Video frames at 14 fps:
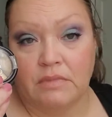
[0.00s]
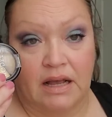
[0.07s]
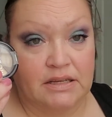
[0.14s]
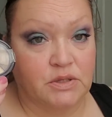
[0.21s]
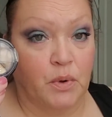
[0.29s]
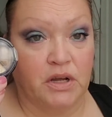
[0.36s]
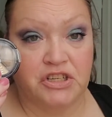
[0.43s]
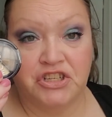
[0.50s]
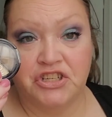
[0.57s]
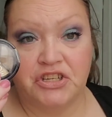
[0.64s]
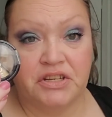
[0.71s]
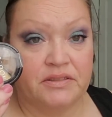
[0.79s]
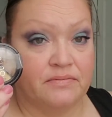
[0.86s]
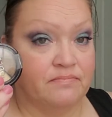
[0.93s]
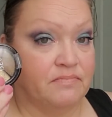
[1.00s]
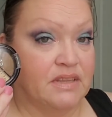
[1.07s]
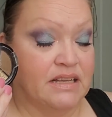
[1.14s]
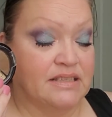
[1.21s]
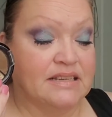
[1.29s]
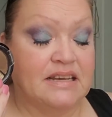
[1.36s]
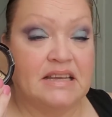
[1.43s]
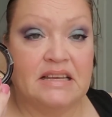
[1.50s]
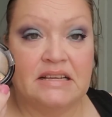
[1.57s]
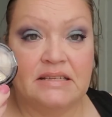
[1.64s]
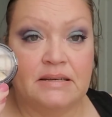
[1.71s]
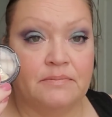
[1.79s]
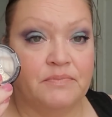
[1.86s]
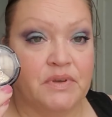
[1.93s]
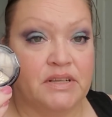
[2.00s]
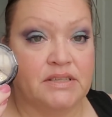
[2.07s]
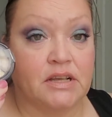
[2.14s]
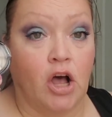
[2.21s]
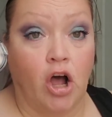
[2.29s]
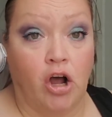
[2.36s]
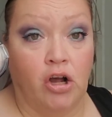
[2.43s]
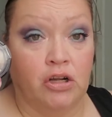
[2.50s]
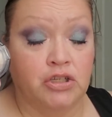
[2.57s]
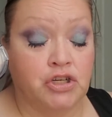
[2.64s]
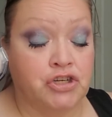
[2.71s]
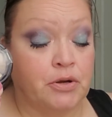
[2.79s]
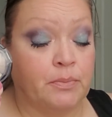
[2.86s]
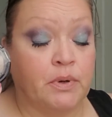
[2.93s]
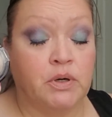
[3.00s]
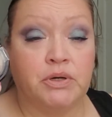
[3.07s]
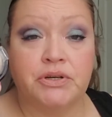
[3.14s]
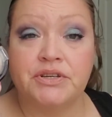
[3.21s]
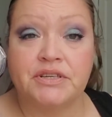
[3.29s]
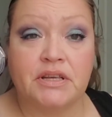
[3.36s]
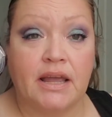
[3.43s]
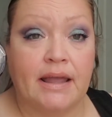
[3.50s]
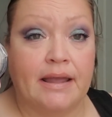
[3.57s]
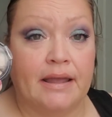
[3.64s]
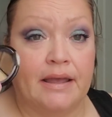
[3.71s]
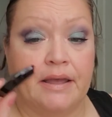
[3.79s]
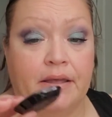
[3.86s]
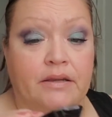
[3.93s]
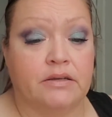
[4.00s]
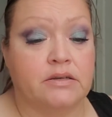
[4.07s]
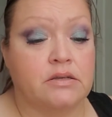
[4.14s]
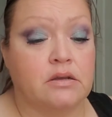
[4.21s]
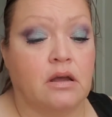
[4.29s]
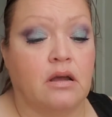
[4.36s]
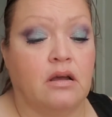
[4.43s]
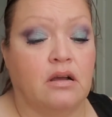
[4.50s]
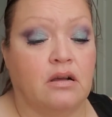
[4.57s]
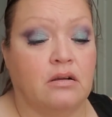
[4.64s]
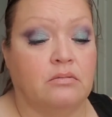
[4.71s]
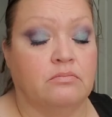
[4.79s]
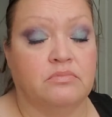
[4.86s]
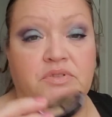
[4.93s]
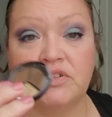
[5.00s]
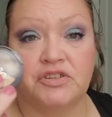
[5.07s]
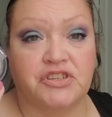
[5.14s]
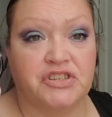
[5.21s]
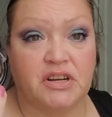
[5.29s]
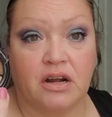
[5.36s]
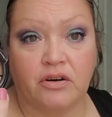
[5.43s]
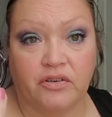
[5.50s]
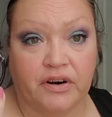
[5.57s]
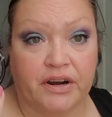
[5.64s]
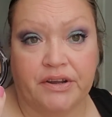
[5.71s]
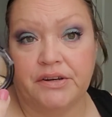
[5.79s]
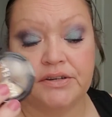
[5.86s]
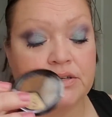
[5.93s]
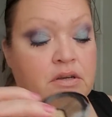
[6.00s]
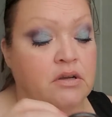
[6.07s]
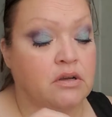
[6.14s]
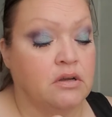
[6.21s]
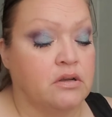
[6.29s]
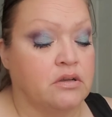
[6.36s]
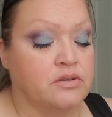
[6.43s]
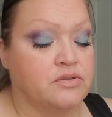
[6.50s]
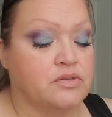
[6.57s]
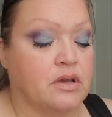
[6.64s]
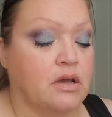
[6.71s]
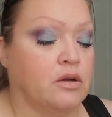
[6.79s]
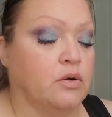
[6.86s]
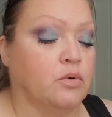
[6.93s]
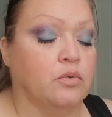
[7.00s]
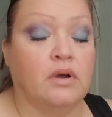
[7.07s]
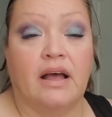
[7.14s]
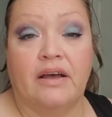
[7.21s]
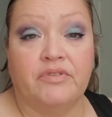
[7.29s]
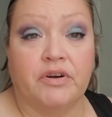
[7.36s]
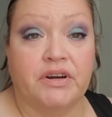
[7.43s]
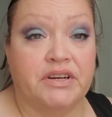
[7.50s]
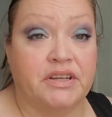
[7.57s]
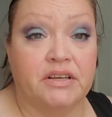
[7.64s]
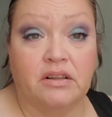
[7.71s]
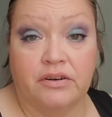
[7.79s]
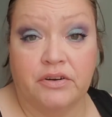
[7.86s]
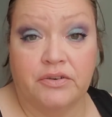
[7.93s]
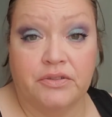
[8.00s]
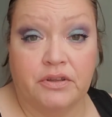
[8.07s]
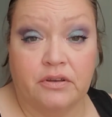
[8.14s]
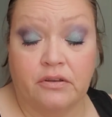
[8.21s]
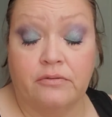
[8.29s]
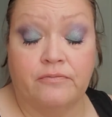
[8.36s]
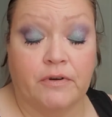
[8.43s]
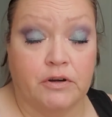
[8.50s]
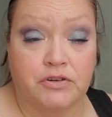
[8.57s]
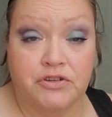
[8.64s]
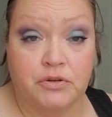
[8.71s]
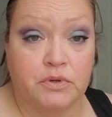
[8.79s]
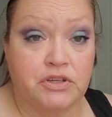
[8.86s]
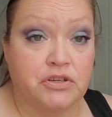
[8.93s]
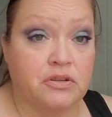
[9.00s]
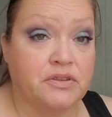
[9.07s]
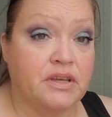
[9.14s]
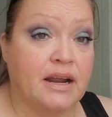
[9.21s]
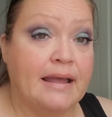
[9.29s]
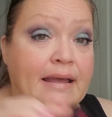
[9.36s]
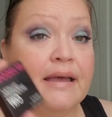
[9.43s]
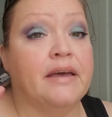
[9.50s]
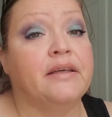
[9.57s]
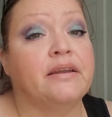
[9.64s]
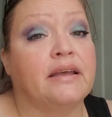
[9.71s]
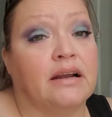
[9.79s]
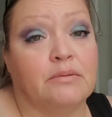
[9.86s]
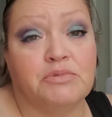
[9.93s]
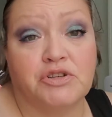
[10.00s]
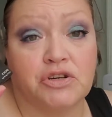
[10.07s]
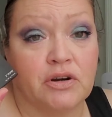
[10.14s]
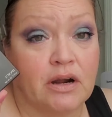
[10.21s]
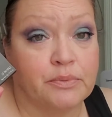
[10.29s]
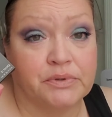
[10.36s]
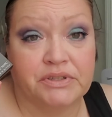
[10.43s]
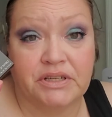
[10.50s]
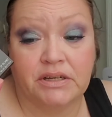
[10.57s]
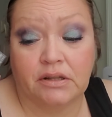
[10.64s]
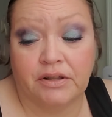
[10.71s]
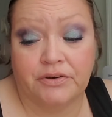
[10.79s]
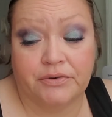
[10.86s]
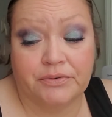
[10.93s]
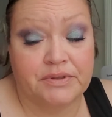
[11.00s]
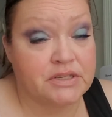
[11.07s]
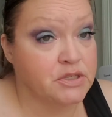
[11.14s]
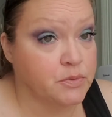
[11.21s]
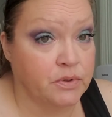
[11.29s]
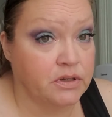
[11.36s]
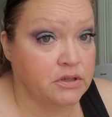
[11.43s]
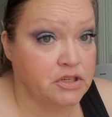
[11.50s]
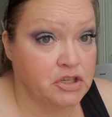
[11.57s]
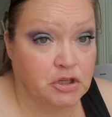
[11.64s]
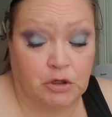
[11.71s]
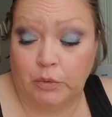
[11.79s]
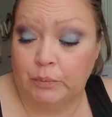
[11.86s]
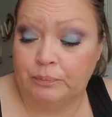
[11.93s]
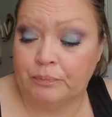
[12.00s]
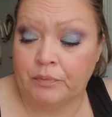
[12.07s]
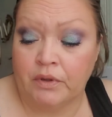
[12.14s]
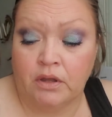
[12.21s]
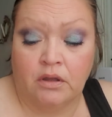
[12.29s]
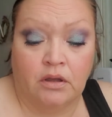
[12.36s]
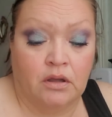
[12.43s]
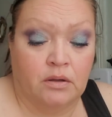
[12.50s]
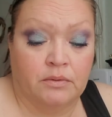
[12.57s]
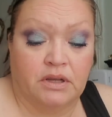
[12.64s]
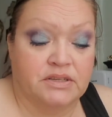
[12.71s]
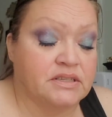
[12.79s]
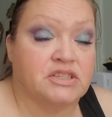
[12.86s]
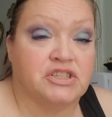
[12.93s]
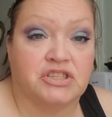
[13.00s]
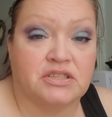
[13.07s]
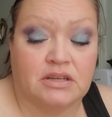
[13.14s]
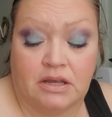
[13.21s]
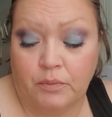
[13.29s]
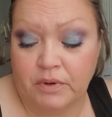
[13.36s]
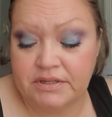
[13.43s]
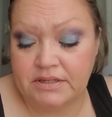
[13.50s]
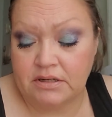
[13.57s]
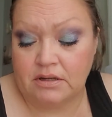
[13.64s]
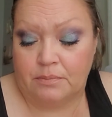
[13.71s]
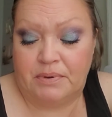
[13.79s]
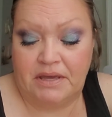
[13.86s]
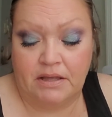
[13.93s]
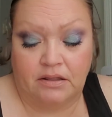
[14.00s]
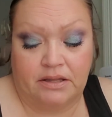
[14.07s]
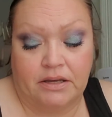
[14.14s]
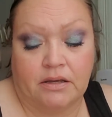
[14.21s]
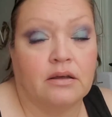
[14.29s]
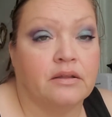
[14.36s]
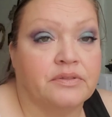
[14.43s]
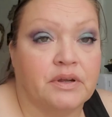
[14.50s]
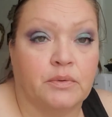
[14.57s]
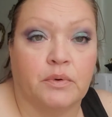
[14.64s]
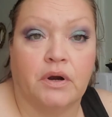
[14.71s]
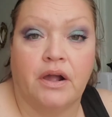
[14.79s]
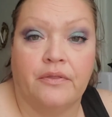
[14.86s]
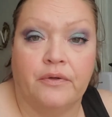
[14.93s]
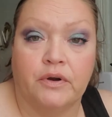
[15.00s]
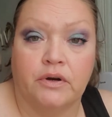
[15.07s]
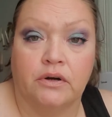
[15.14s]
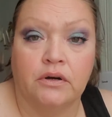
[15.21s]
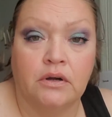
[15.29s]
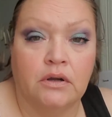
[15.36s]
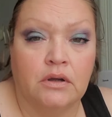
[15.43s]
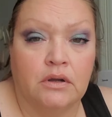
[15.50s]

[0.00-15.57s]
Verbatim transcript: I swatched it. That's it. It's all shimmers and um, they're just not great. So I've already decluttered the first original that I had and I'm sure I will declutter this one too because it's just, it wasn't appealing. There were other